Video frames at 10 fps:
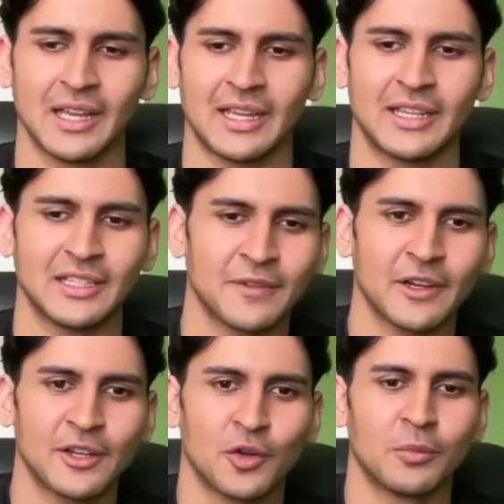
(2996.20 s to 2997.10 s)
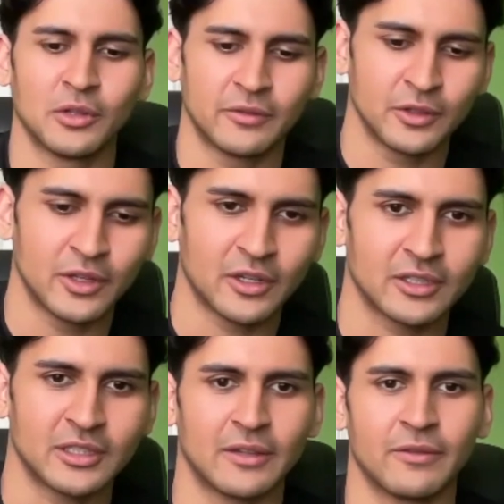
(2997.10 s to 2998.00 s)
And that's very noble of you, Dr.
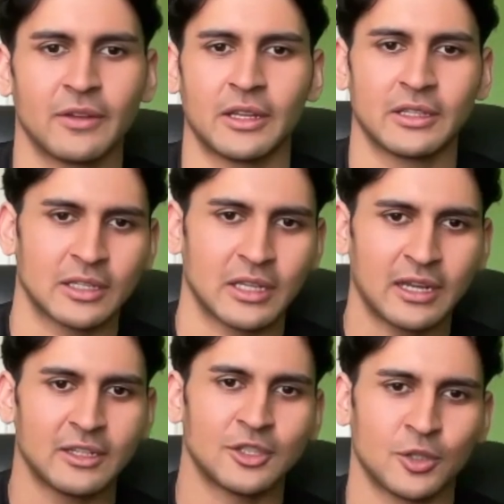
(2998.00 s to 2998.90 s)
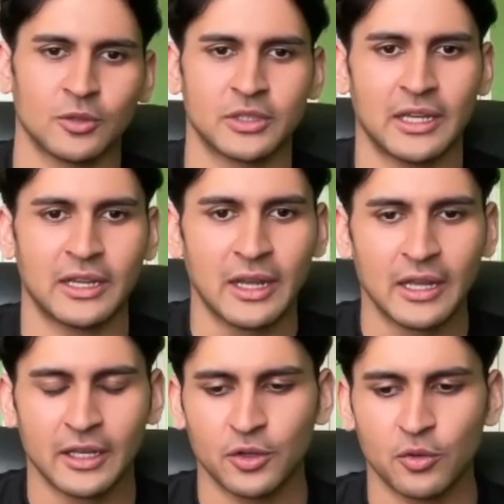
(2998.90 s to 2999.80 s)
Stephanie. It kind of shows that
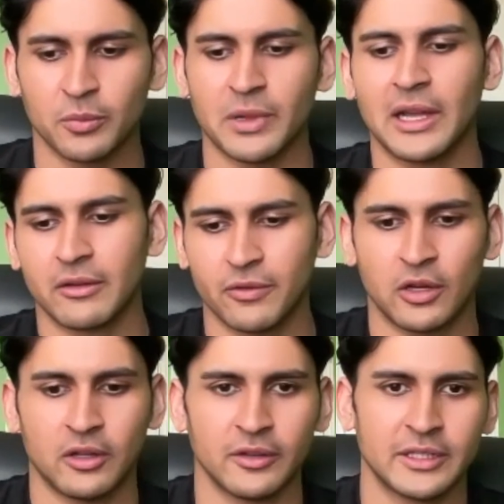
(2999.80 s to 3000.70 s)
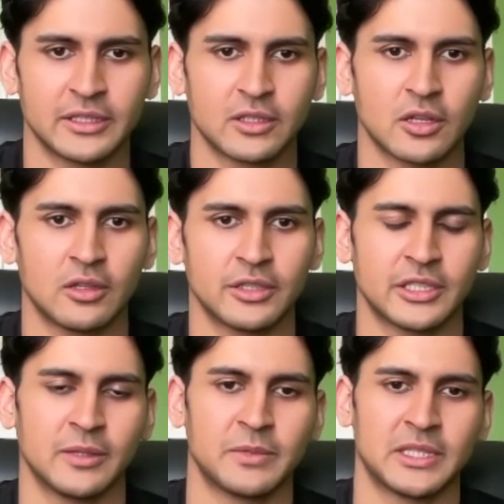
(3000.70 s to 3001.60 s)
you were applying for all these
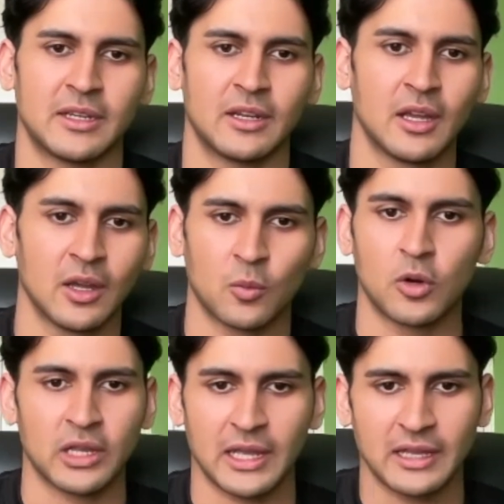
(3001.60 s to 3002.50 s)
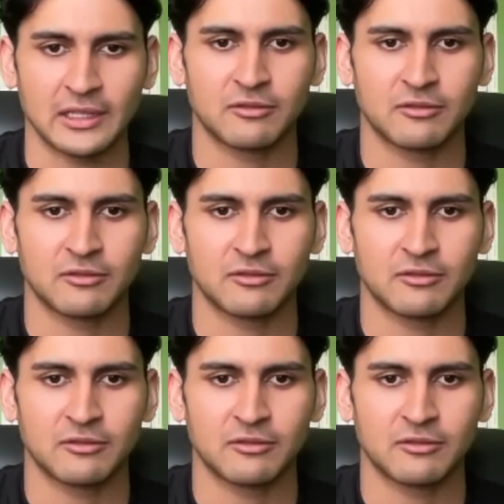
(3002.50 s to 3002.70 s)
scholarships and working as a